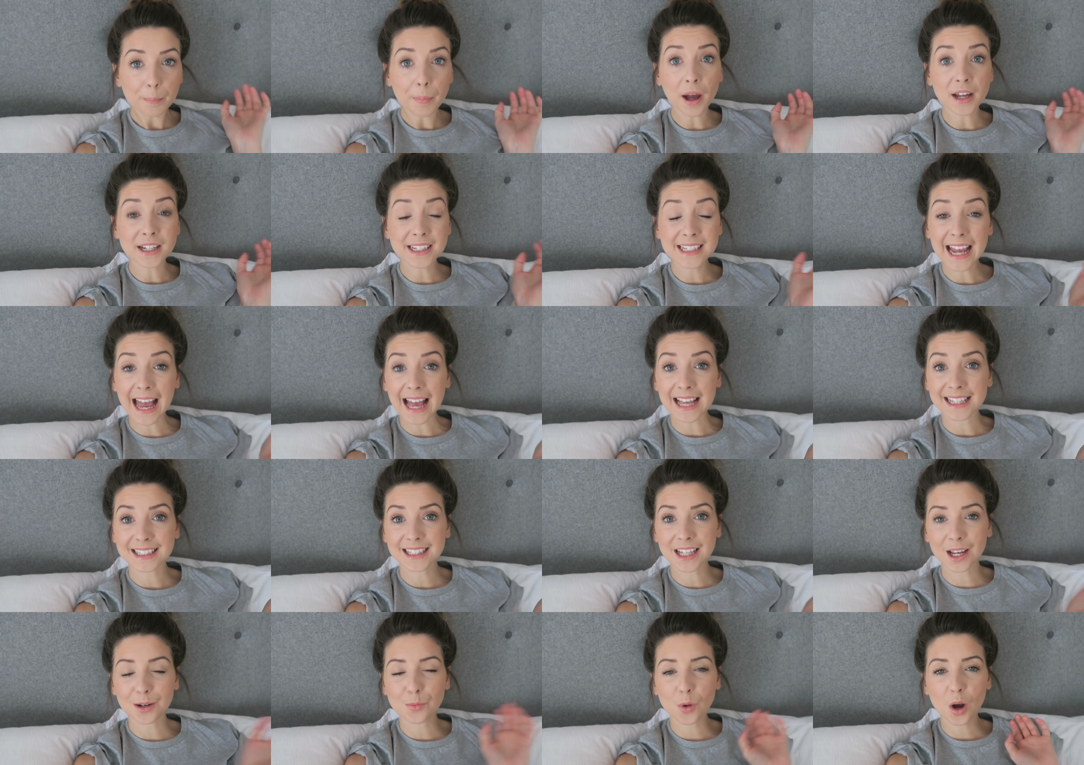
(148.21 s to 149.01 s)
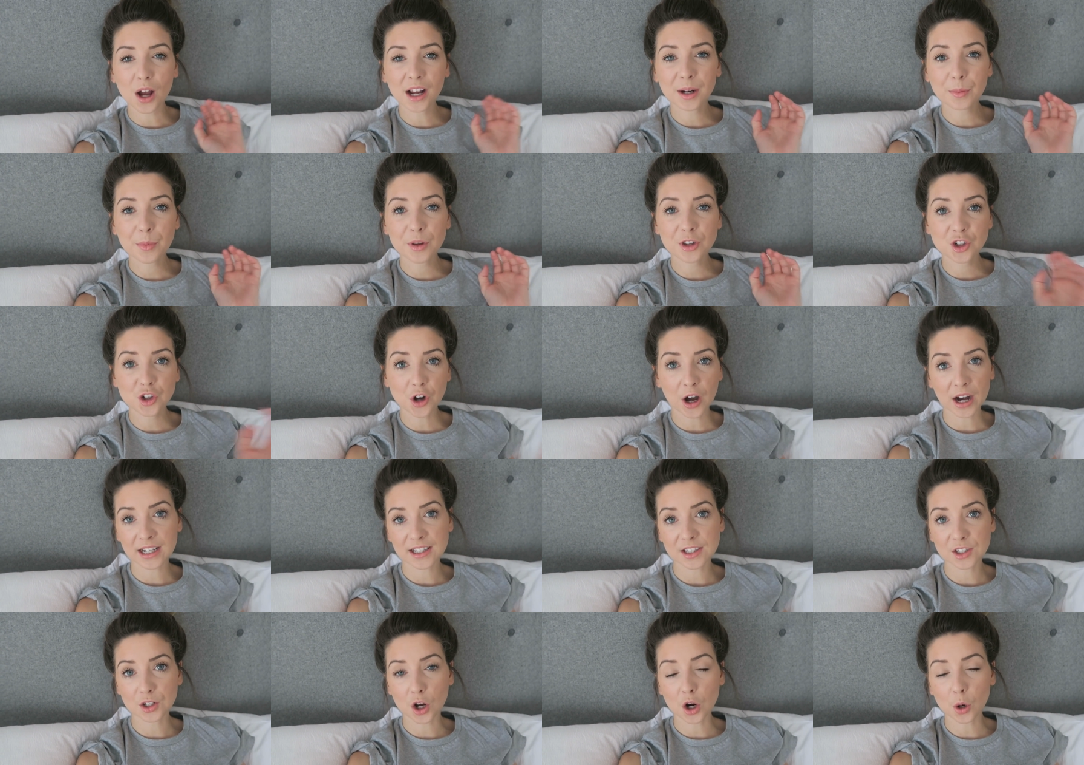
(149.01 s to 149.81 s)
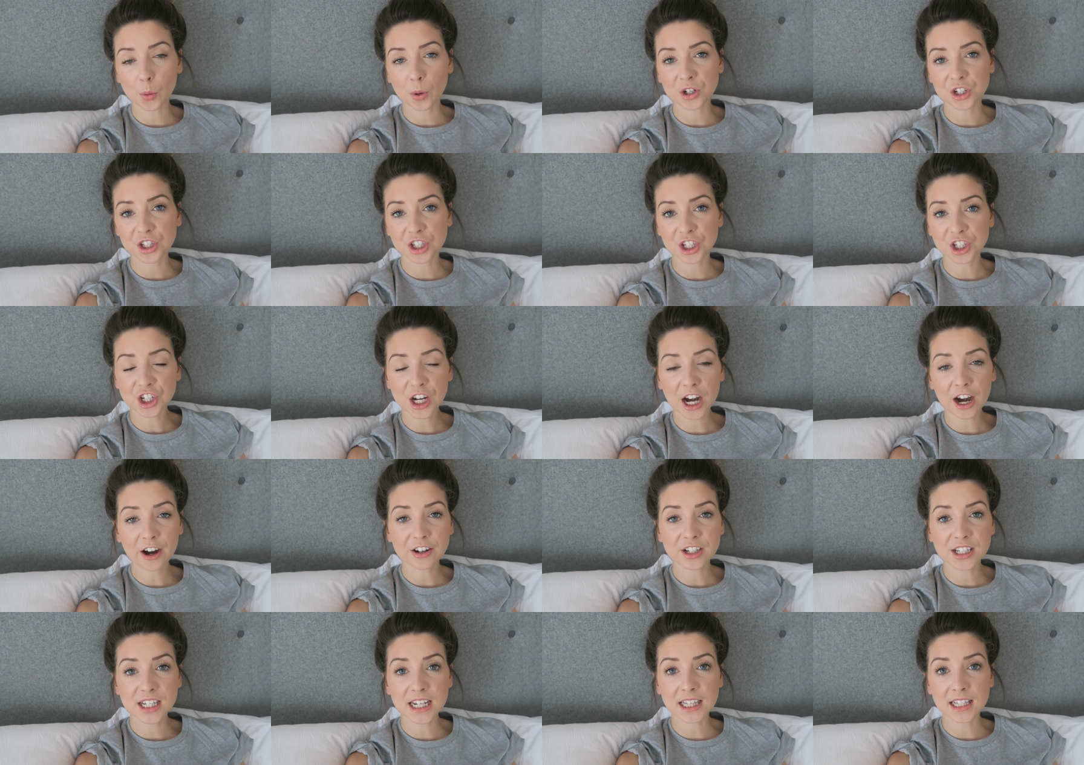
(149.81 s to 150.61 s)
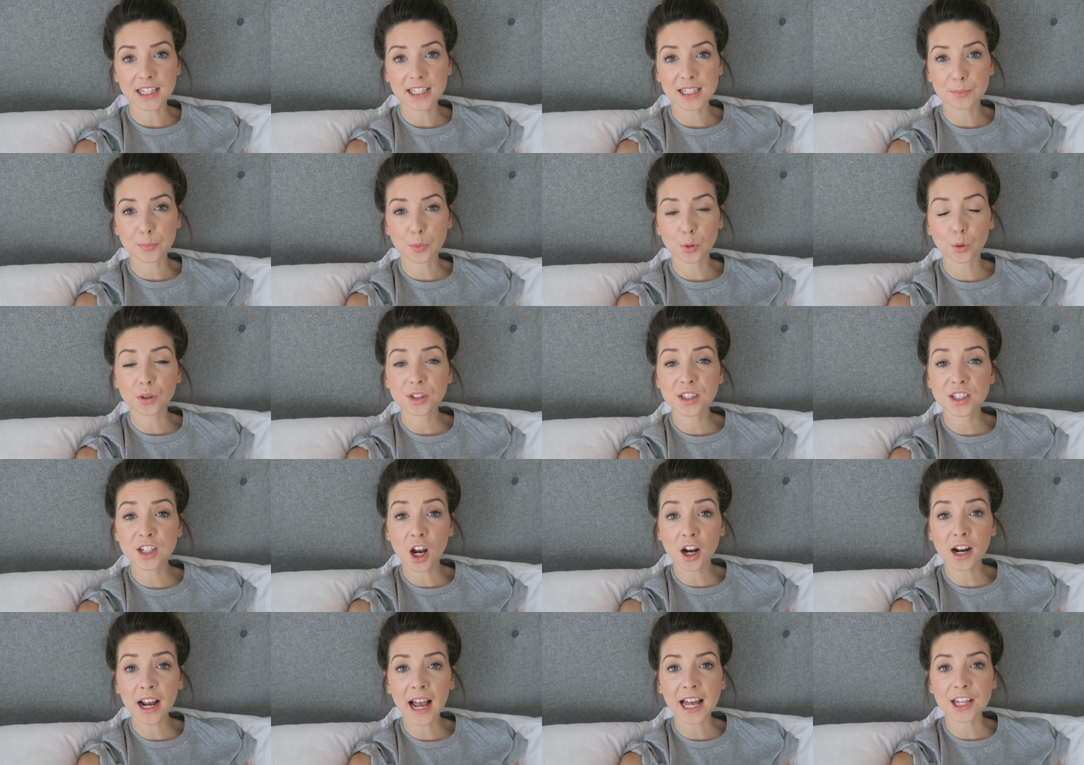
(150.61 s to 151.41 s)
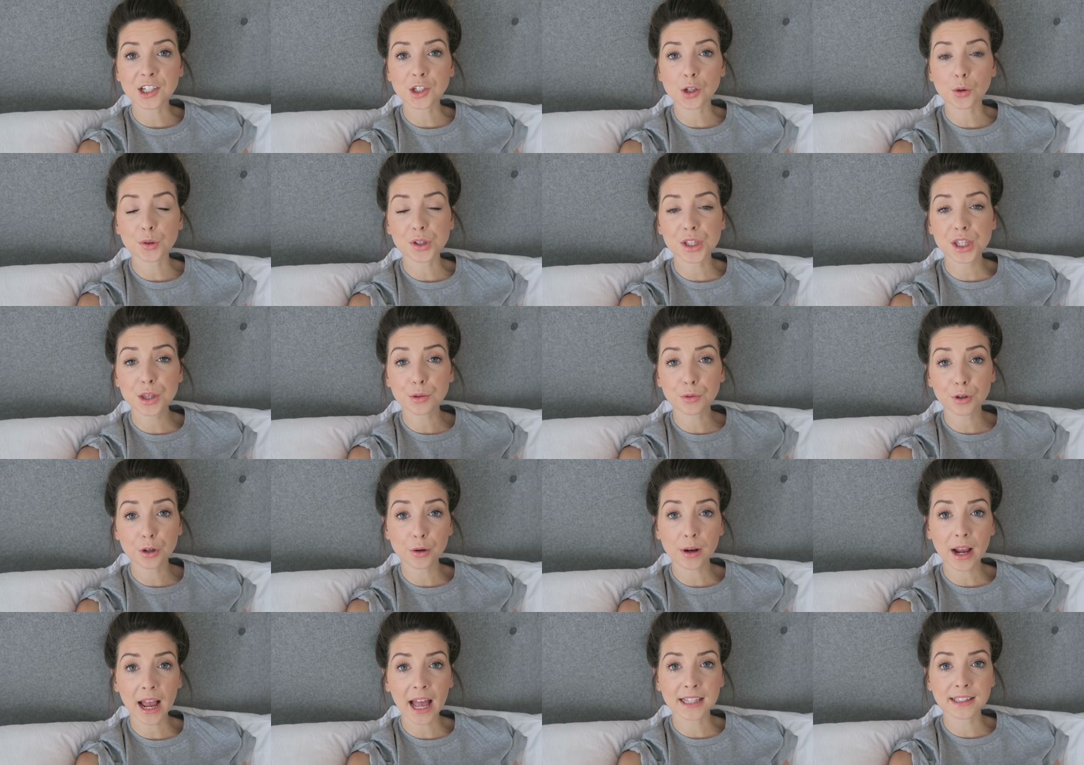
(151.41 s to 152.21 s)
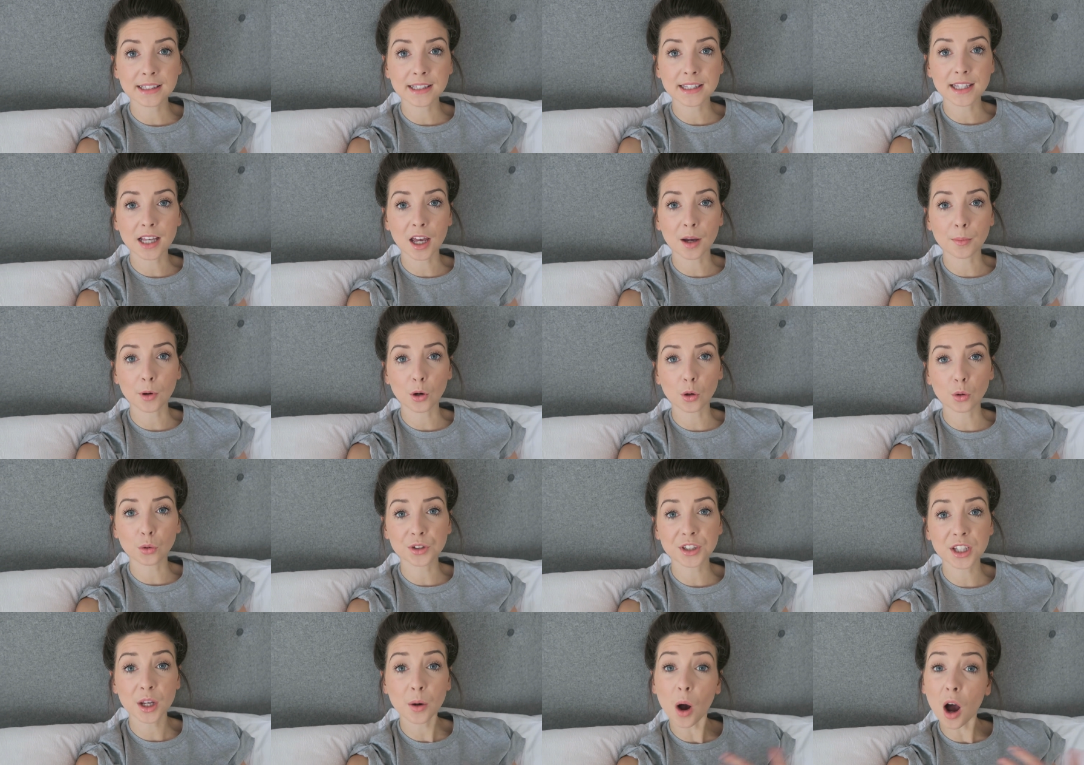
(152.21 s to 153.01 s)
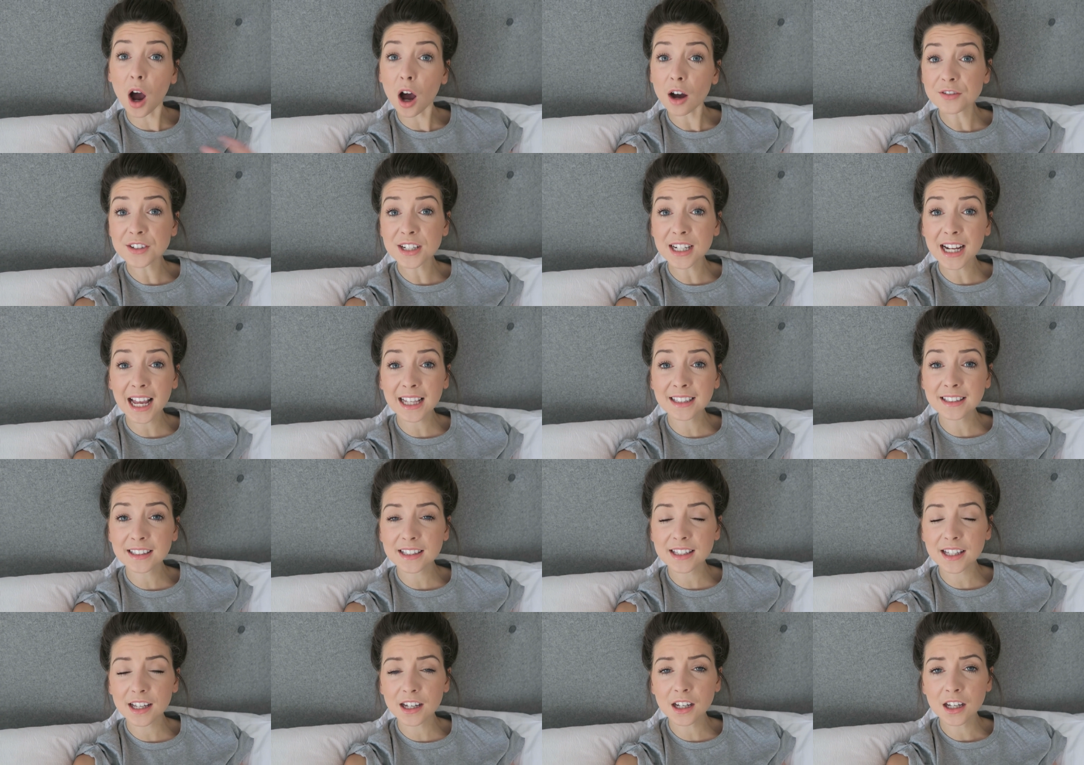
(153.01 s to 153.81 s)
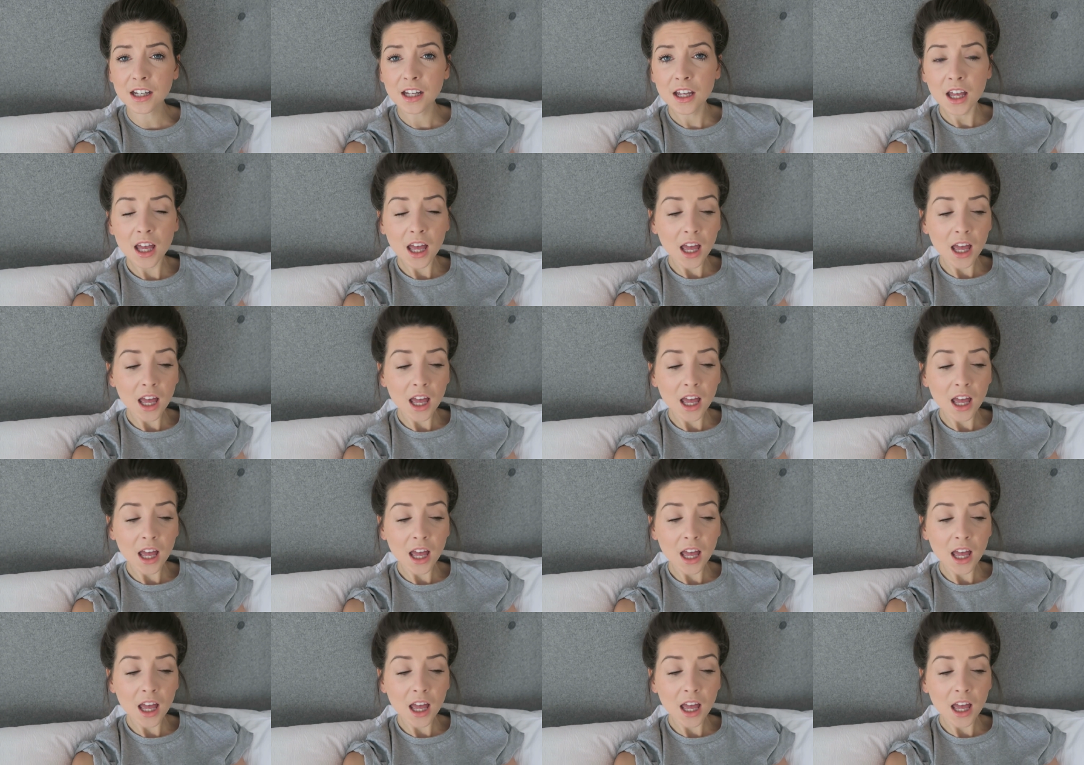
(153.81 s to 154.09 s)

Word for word: but yes, I'm working with Trekstock, which is a charity that supports young adults through cancer, but also after cancer.